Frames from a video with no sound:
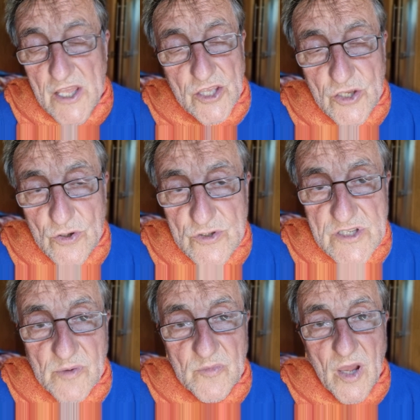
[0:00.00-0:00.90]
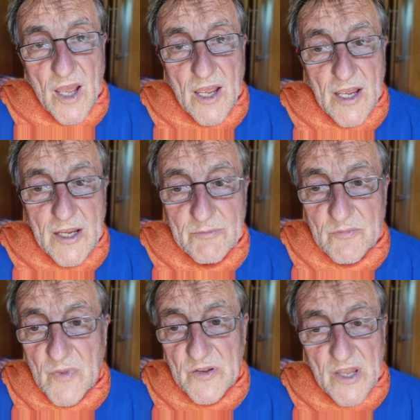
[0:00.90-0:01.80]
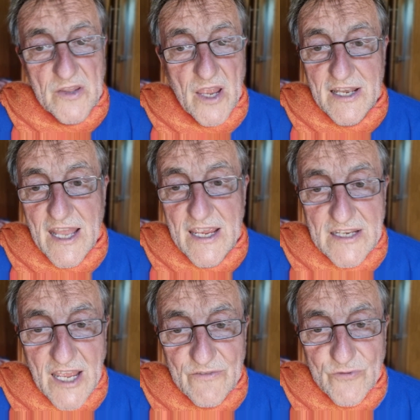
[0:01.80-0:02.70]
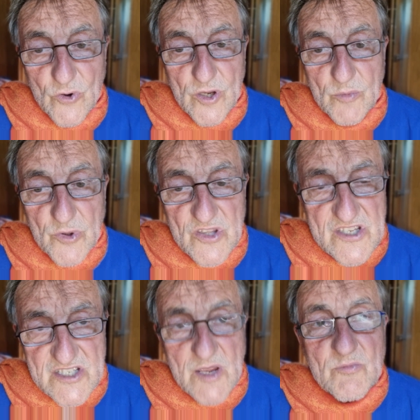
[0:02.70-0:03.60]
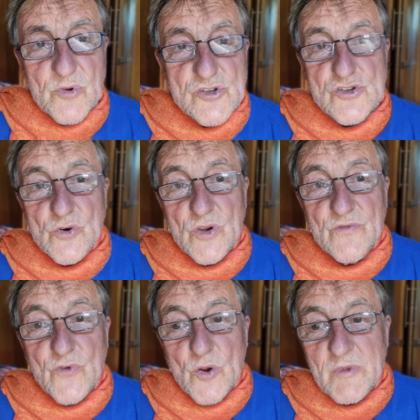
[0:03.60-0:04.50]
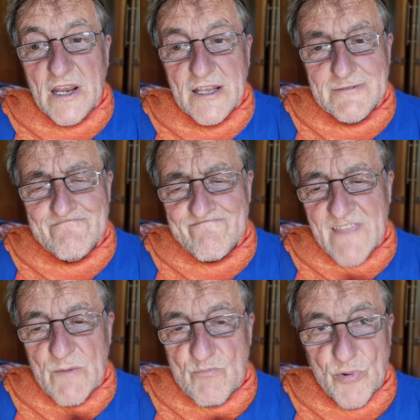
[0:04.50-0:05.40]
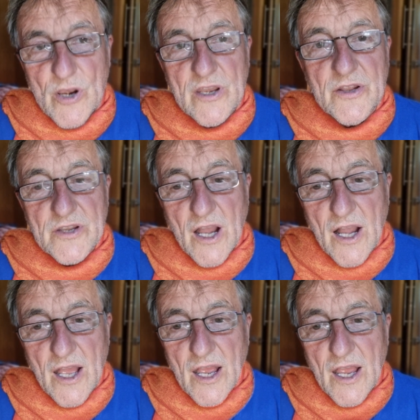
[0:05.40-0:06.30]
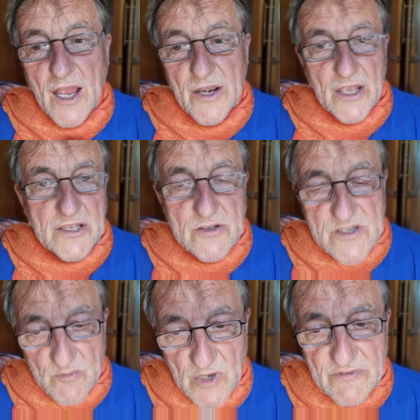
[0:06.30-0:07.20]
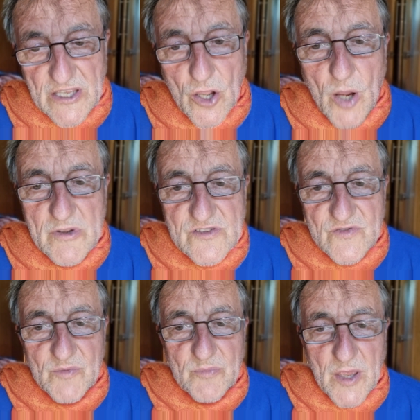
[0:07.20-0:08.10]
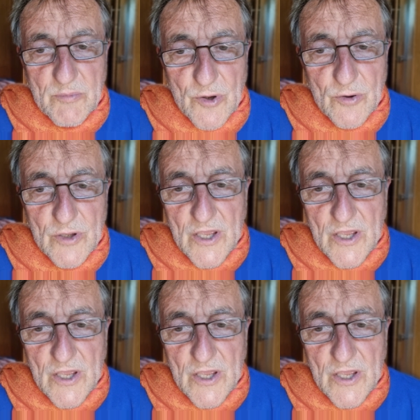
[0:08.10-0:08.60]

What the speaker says: use them. There they are laid out for you. But the simple story formula, brilliant. And I got some lovely comments from people.